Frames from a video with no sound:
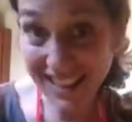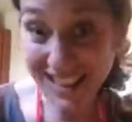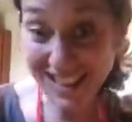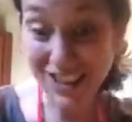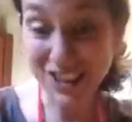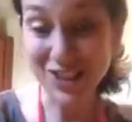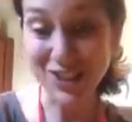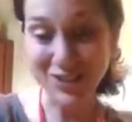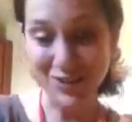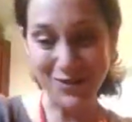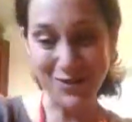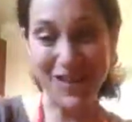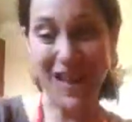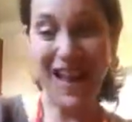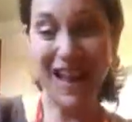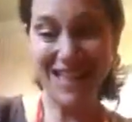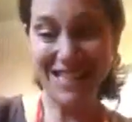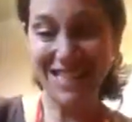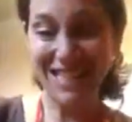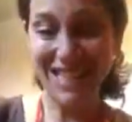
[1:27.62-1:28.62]
going to show you
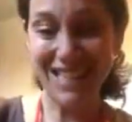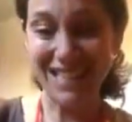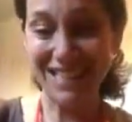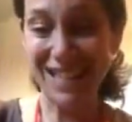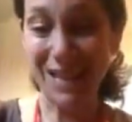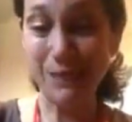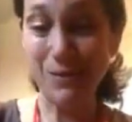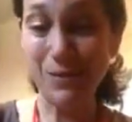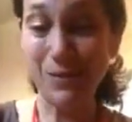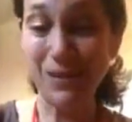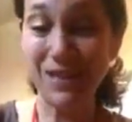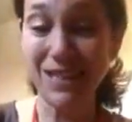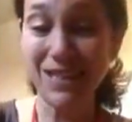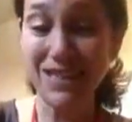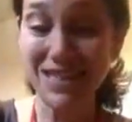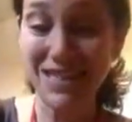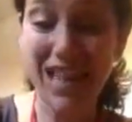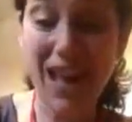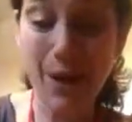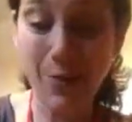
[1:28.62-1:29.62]
that as an example, because
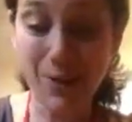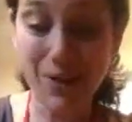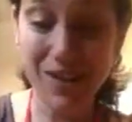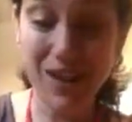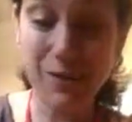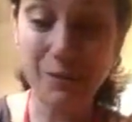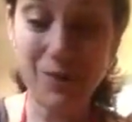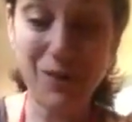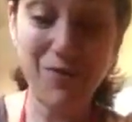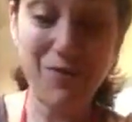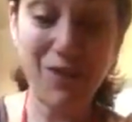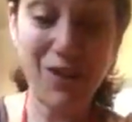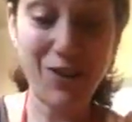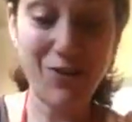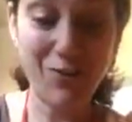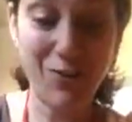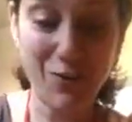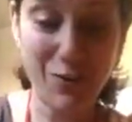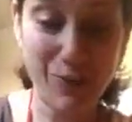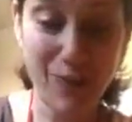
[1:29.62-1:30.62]
that would not be
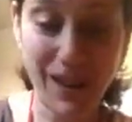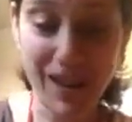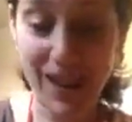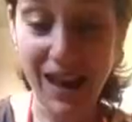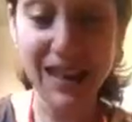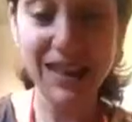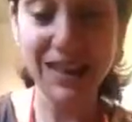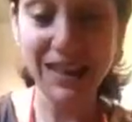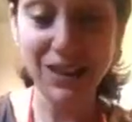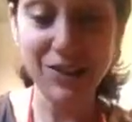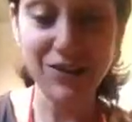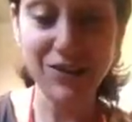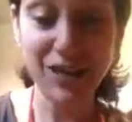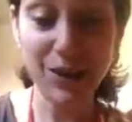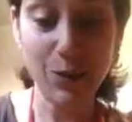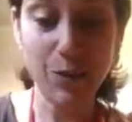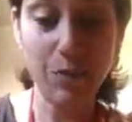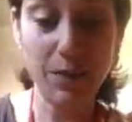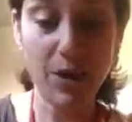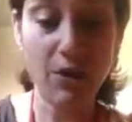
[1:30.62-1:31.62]
fun for me. I
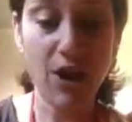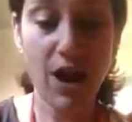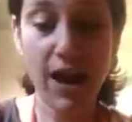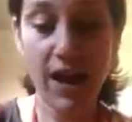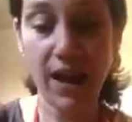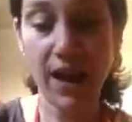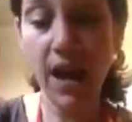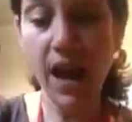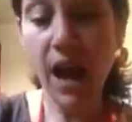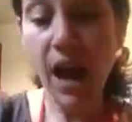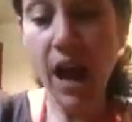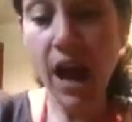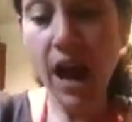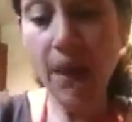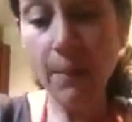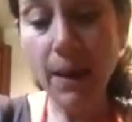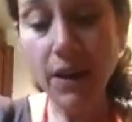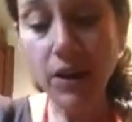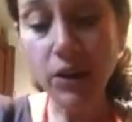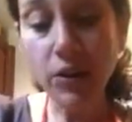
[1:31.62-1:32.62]
literally would be crying.
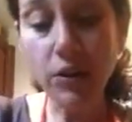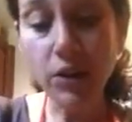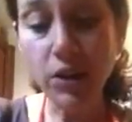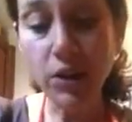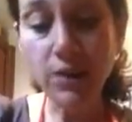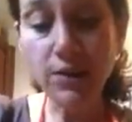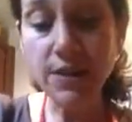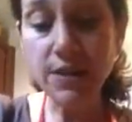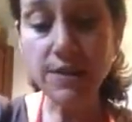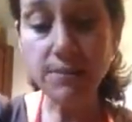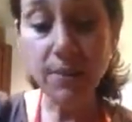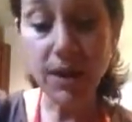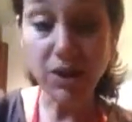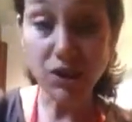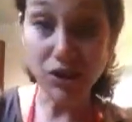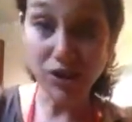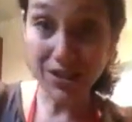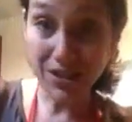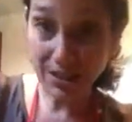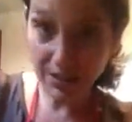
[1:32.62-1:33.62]
And you can use as
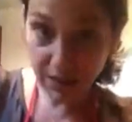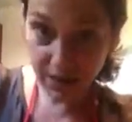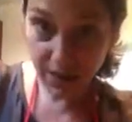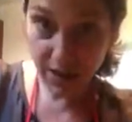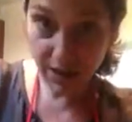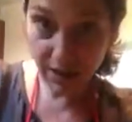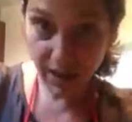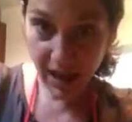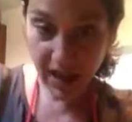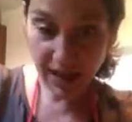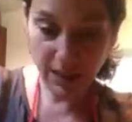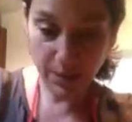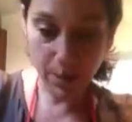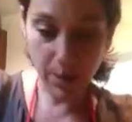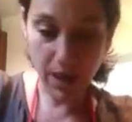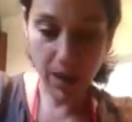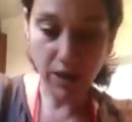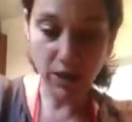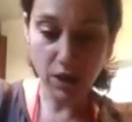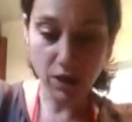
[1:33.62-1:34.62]
much or as little
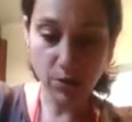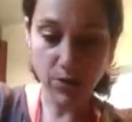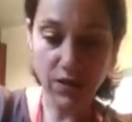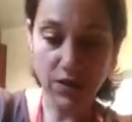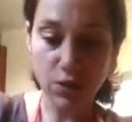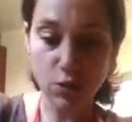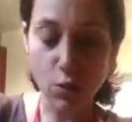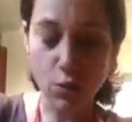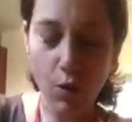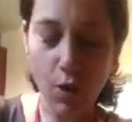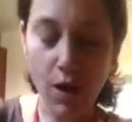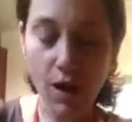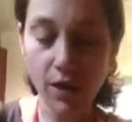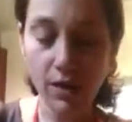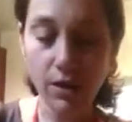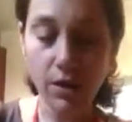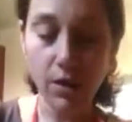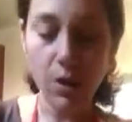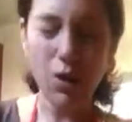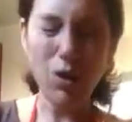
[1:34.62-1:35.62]
jalapeno as you
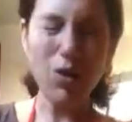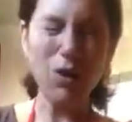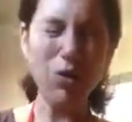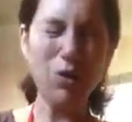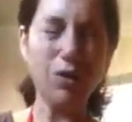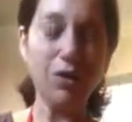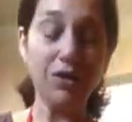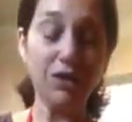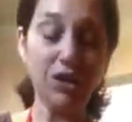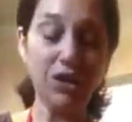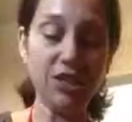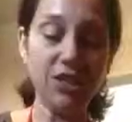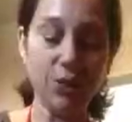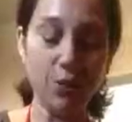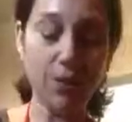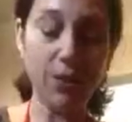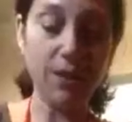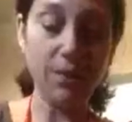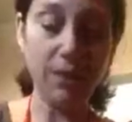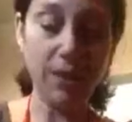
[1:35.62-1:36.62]
want. Oh, just
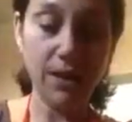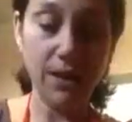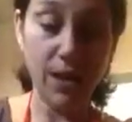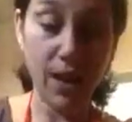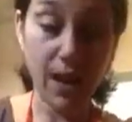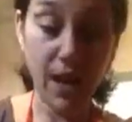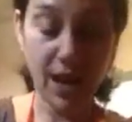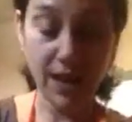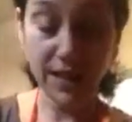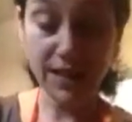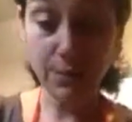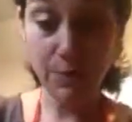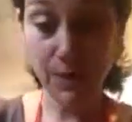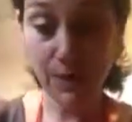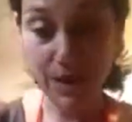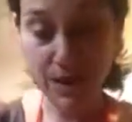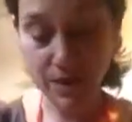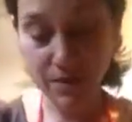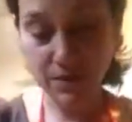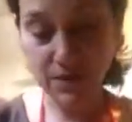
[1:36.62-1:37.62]
squirted me in the eye.
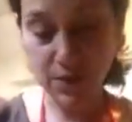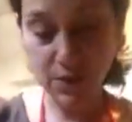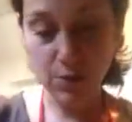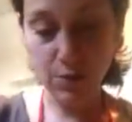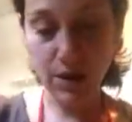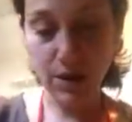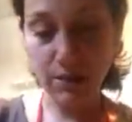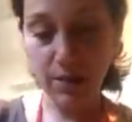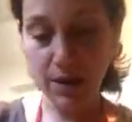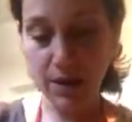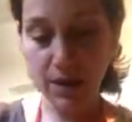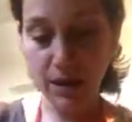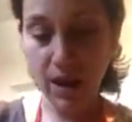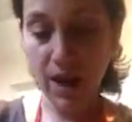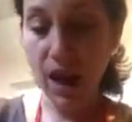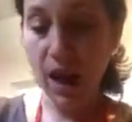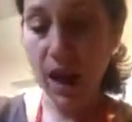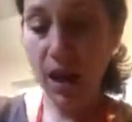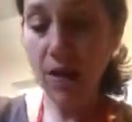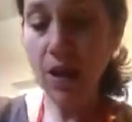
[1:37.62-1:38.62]
Speaking of squirting me in the
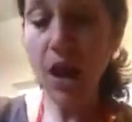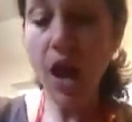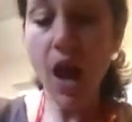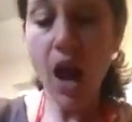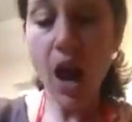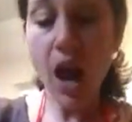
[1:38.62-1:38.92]
eye.